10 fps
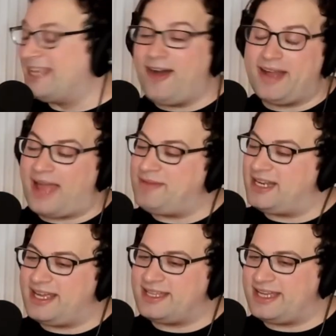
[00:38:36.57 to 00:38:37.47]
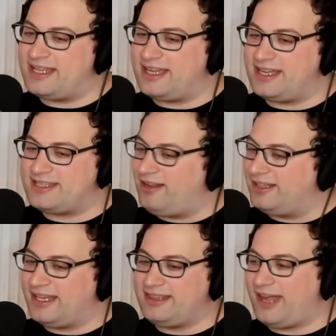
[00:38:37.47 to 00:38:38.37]
No, I mean it's all
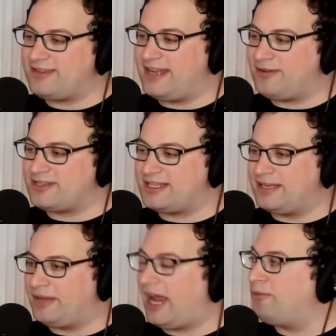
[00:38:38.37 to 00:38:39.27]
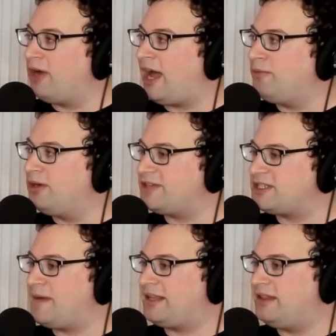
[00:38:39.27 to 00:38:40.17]
a 10,000 hours thing. But I would have
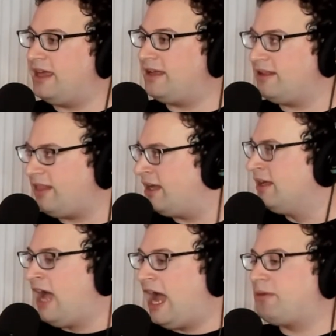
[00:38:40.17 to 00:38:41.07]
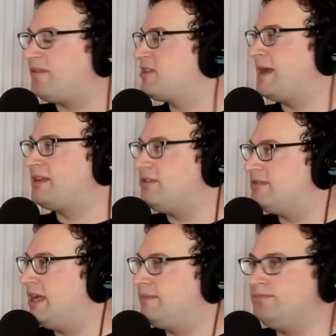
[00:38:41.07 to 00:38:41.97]
expected you
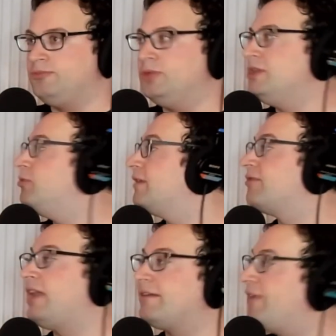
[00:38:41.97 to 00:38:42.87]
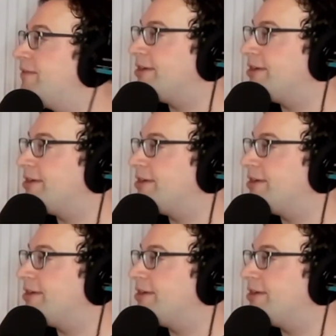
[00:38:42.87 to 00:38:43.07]
said you've been doing it for like 5